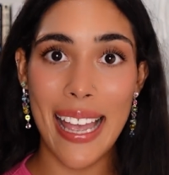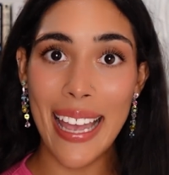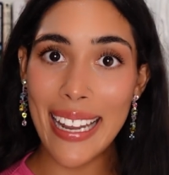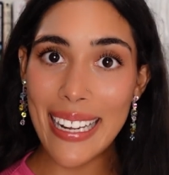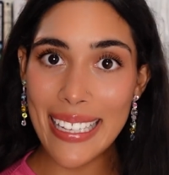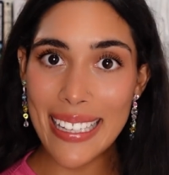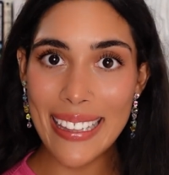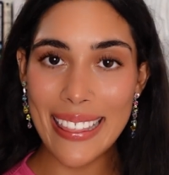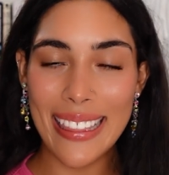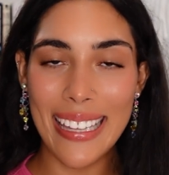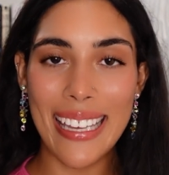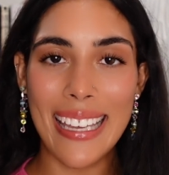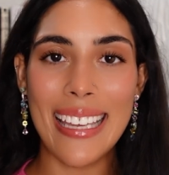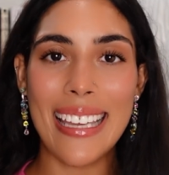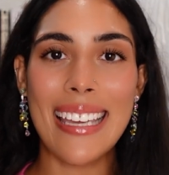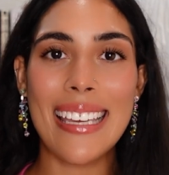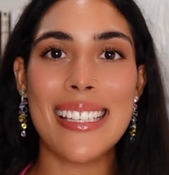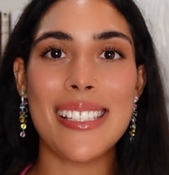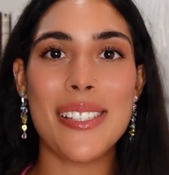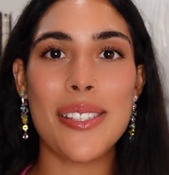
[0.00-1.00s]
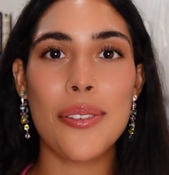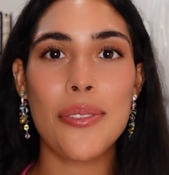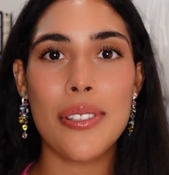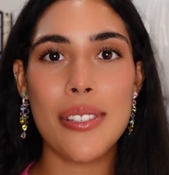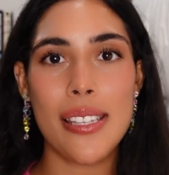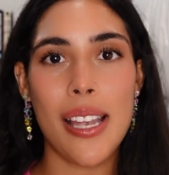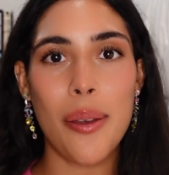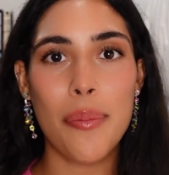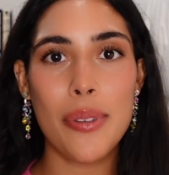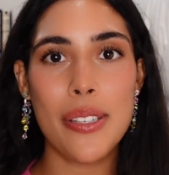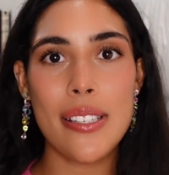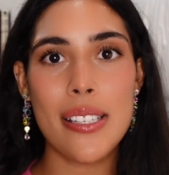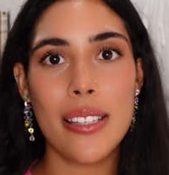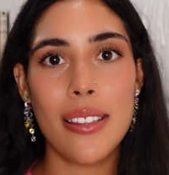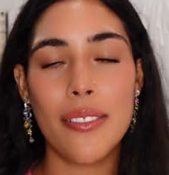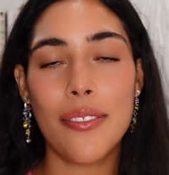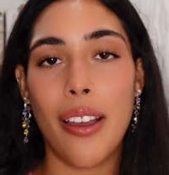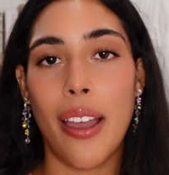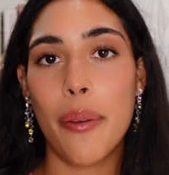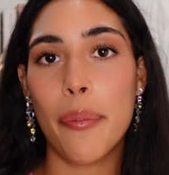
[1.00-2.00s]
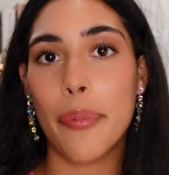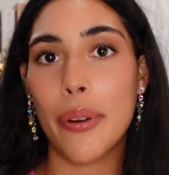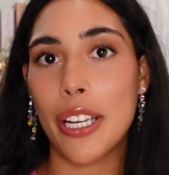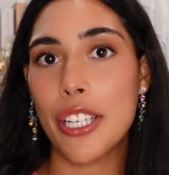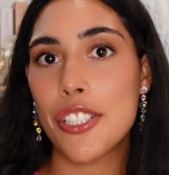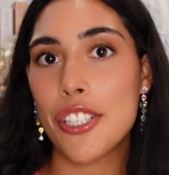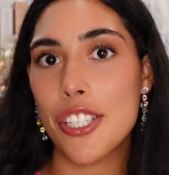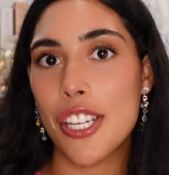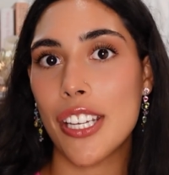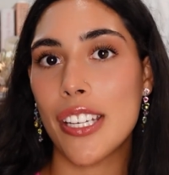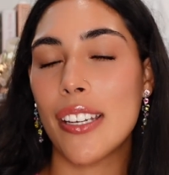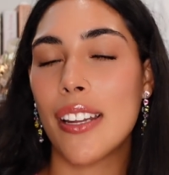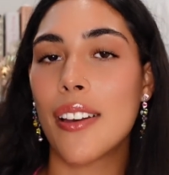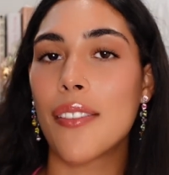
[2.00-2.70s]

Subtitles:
anything is to step into the vibration